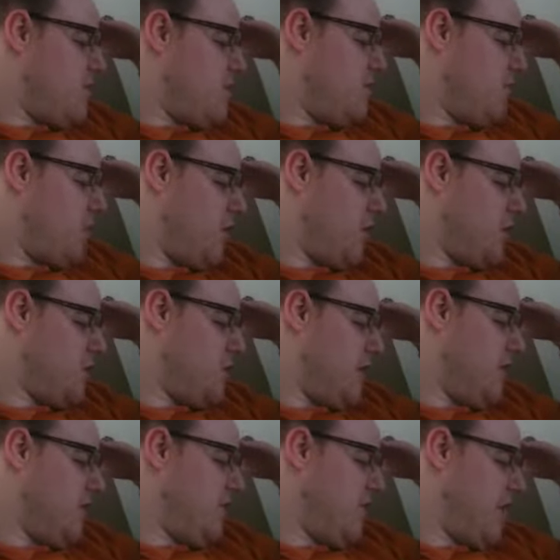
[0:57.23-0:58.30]
A plot has
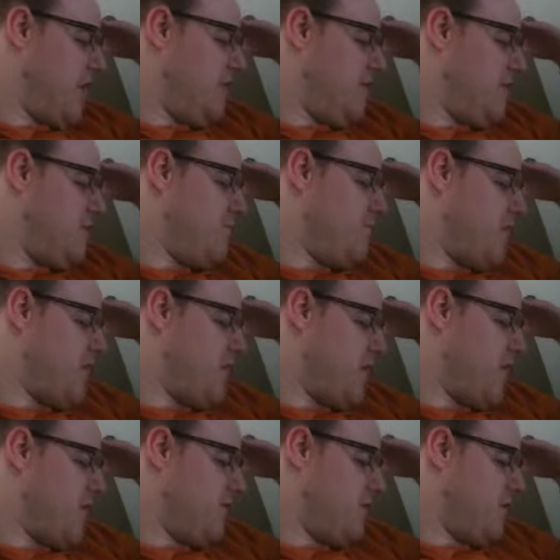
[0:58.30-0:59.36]
been set for
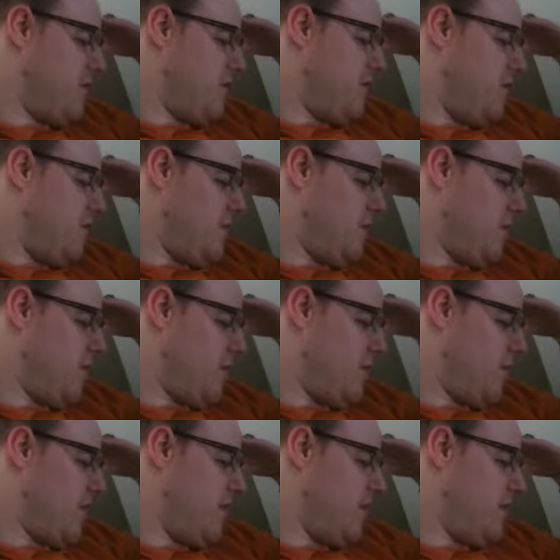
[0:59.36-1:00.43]
preparation. I'm so
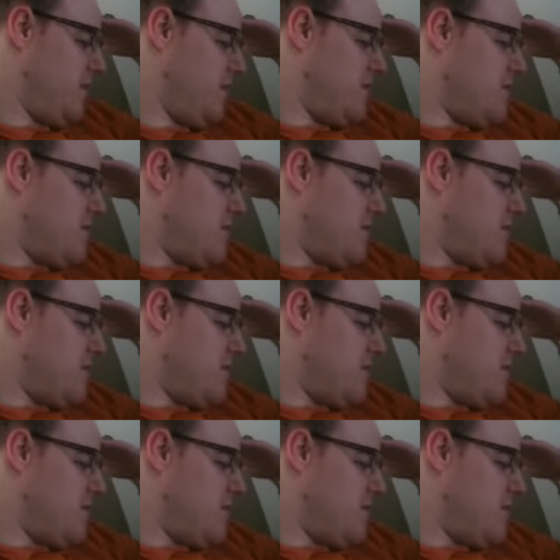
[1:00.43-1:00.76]
pleased.